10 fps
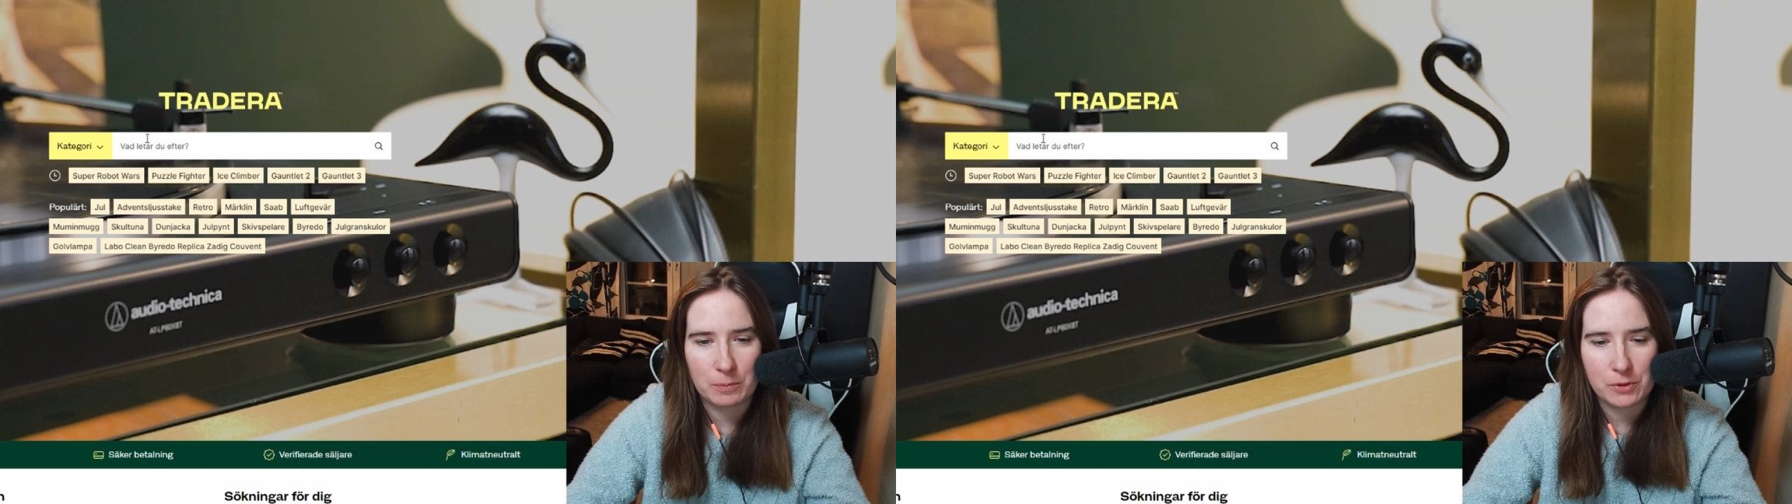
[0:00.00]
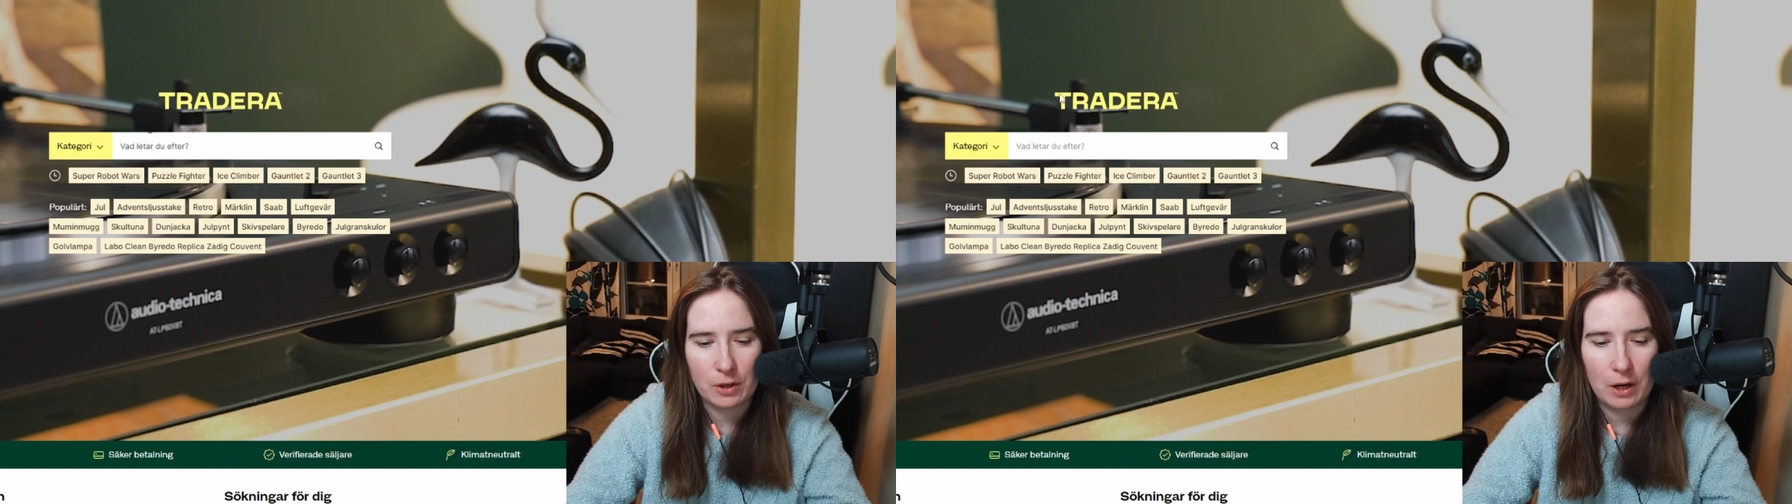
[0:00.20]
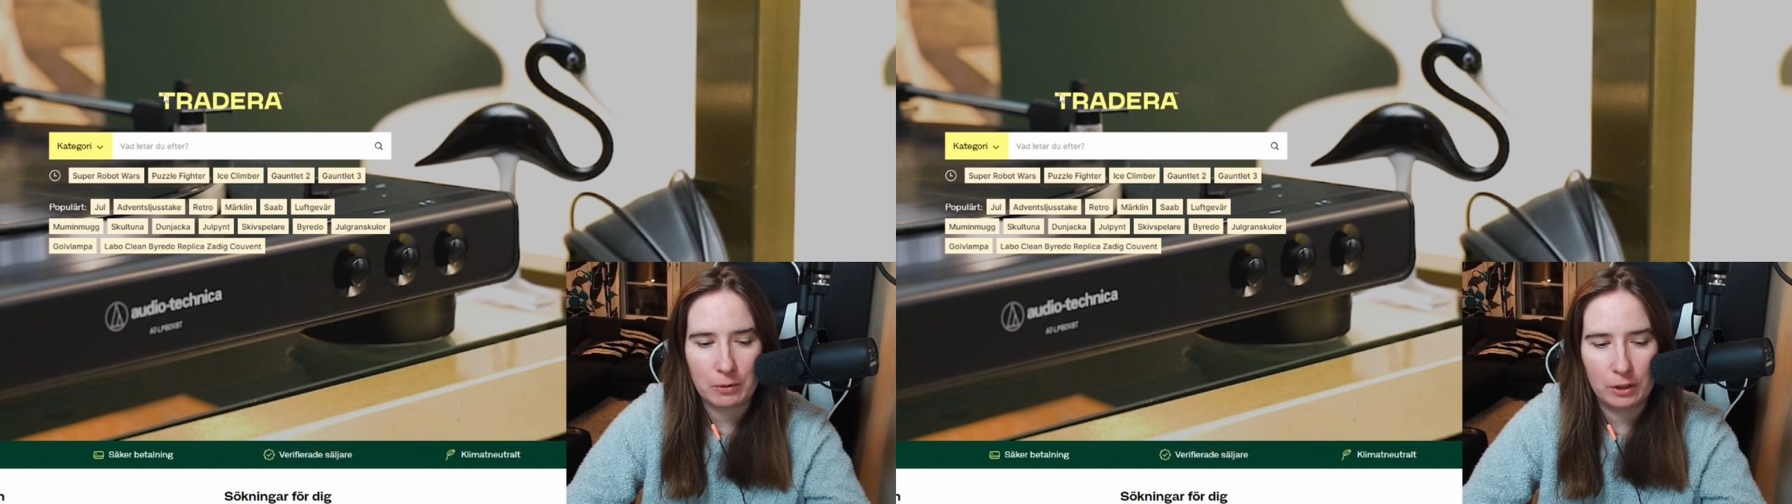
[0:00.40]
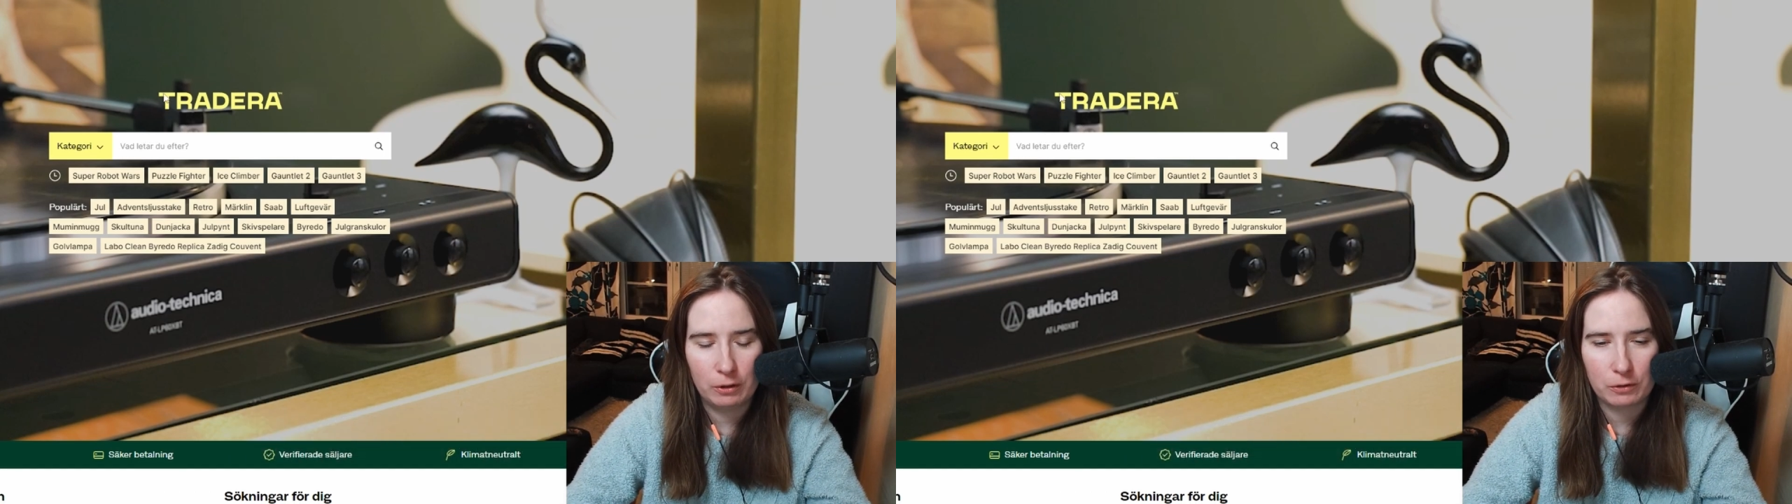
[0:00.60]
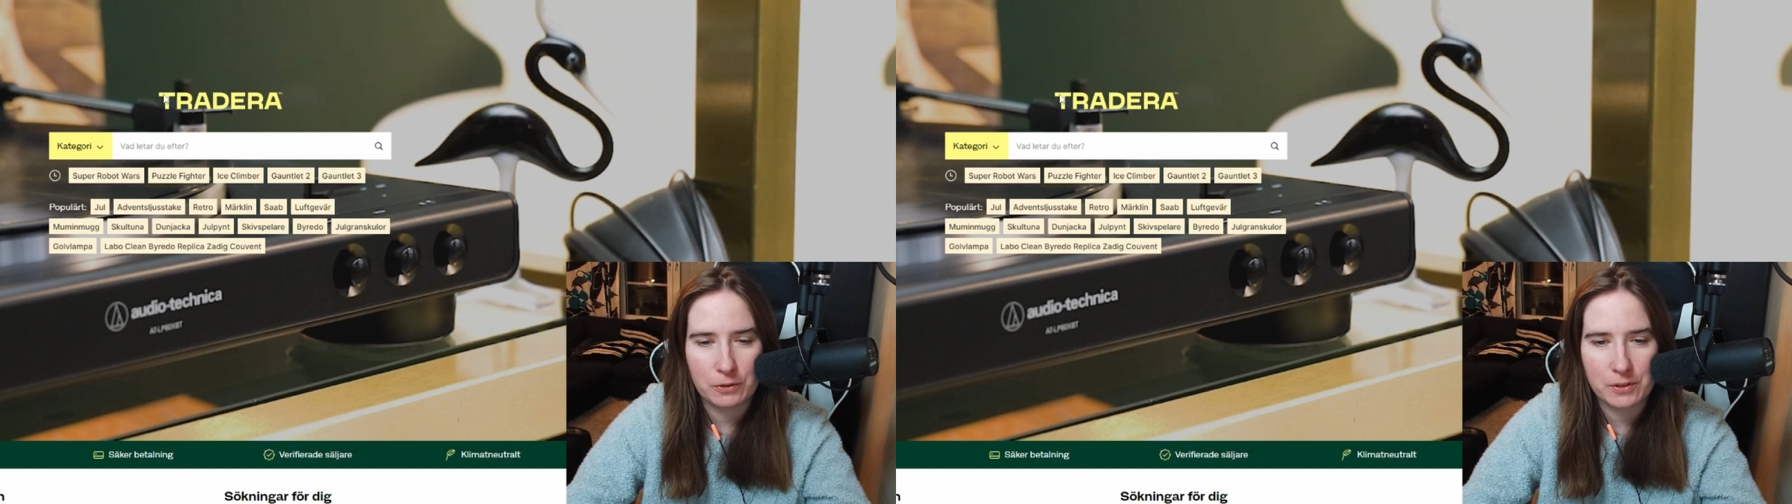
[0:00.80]
so I'm going to
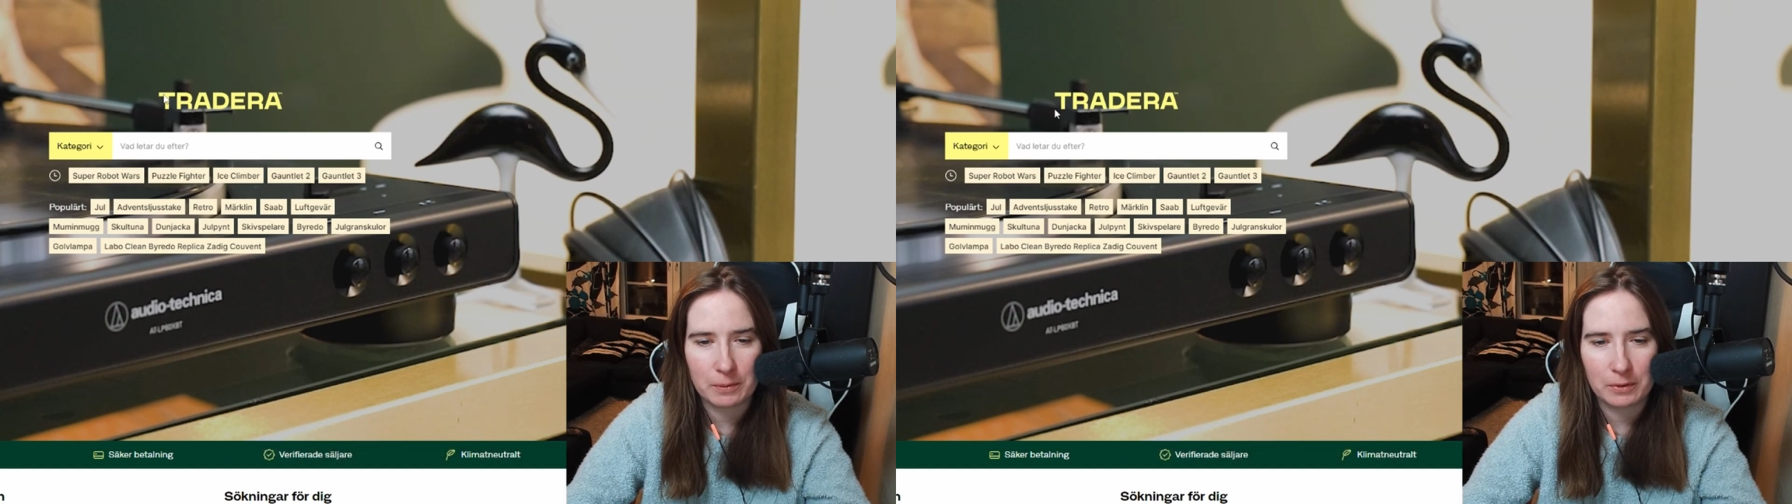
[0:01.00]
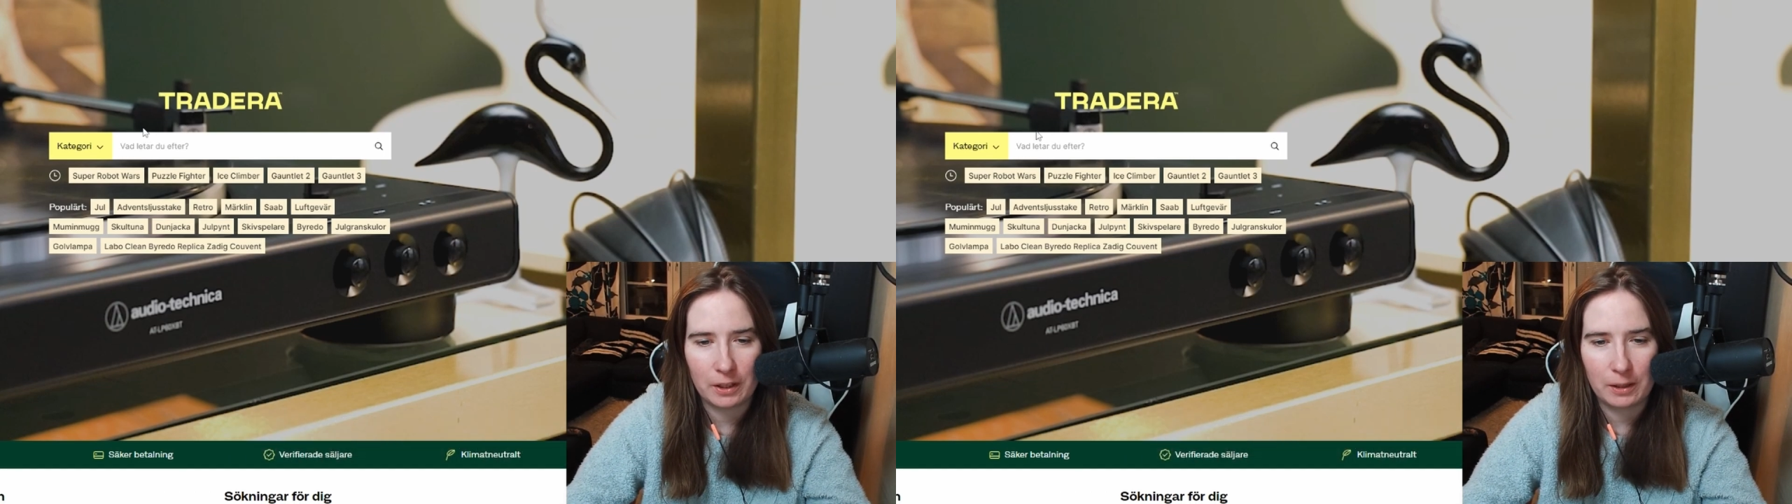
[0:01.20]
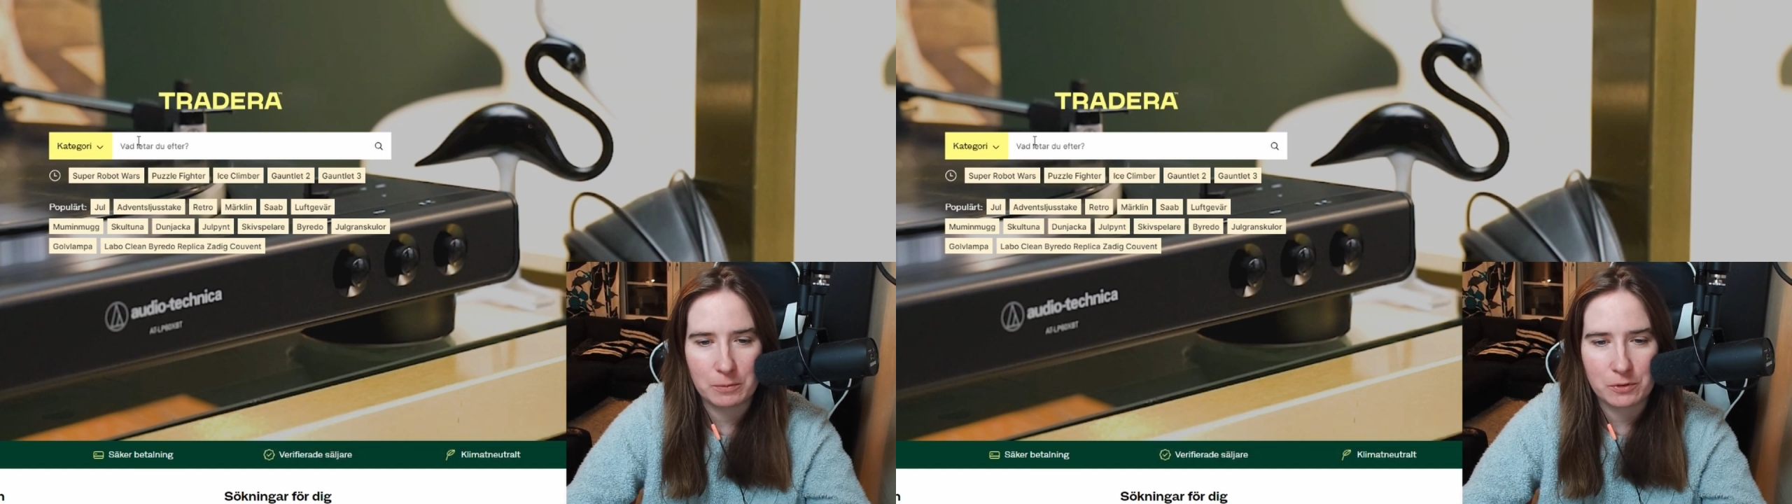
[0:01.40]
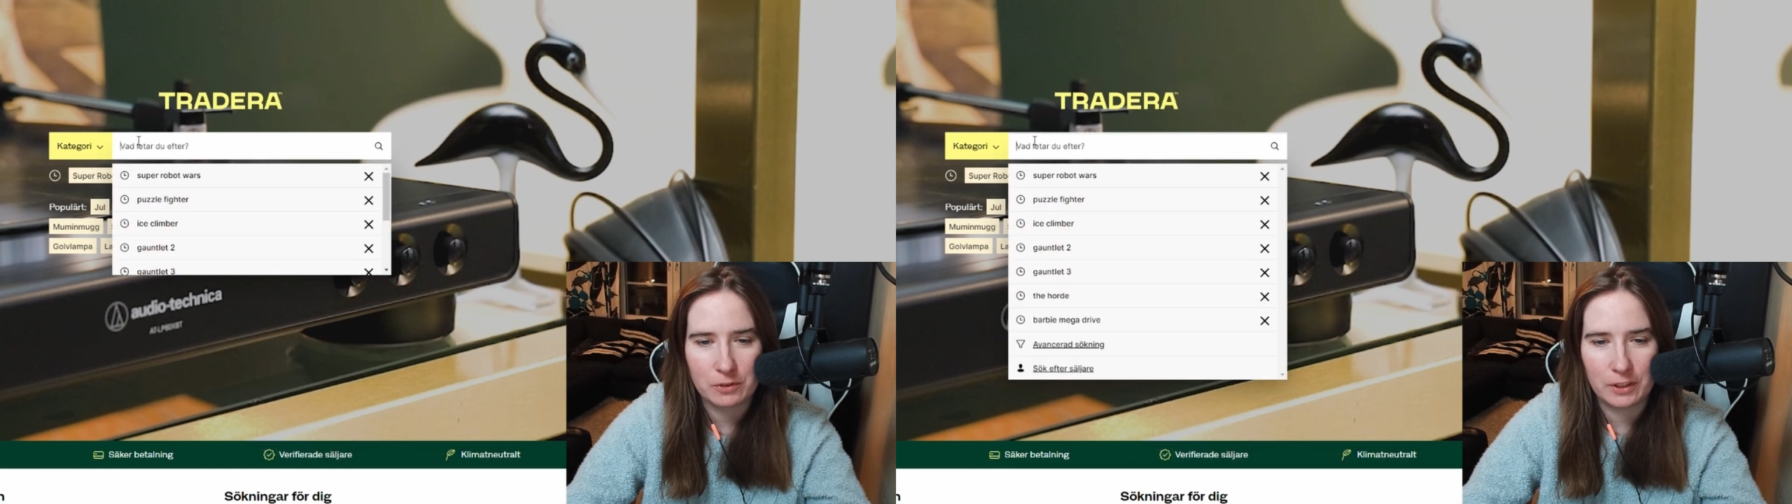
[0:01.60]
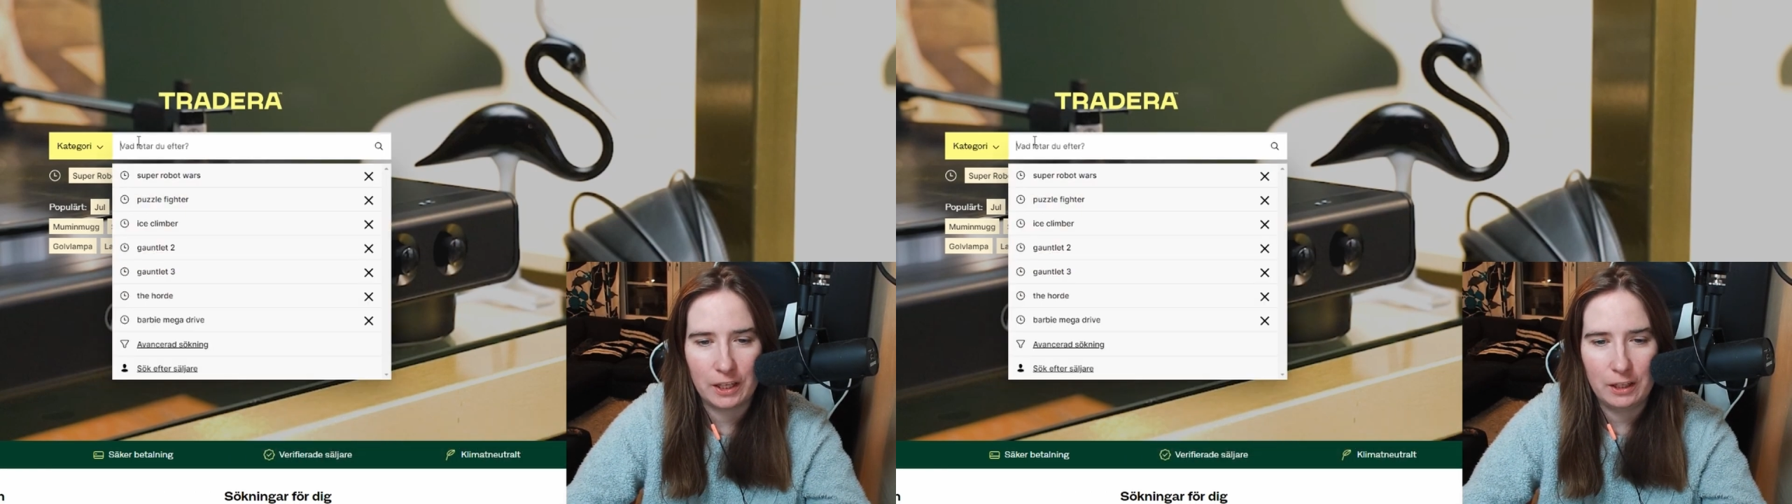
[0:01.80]
look for some games
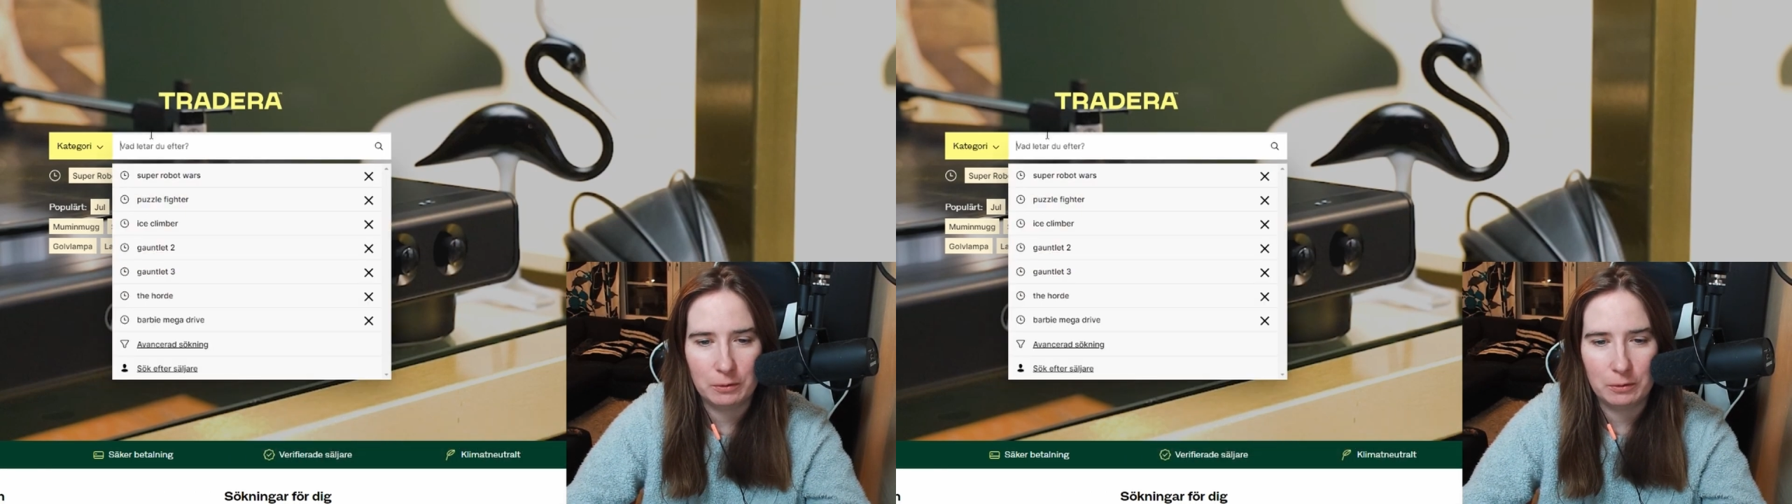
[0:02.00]
today.